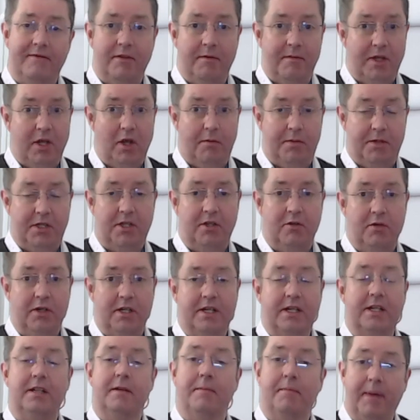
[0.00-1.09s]
them the
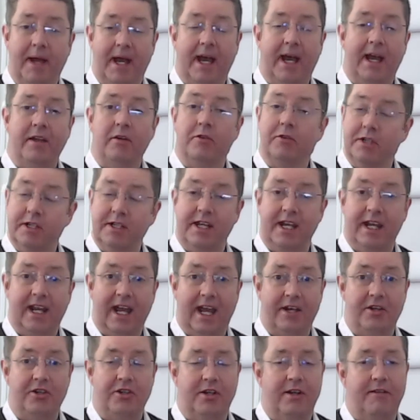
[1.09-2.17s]
opportunity to buy or to take
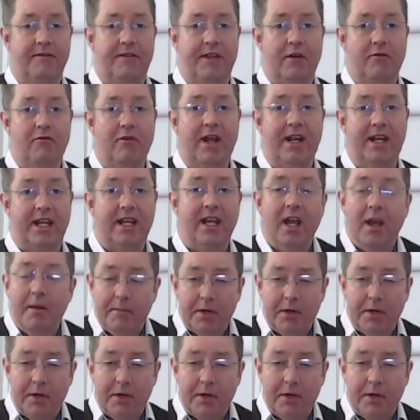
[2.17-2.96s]
action if they're ready.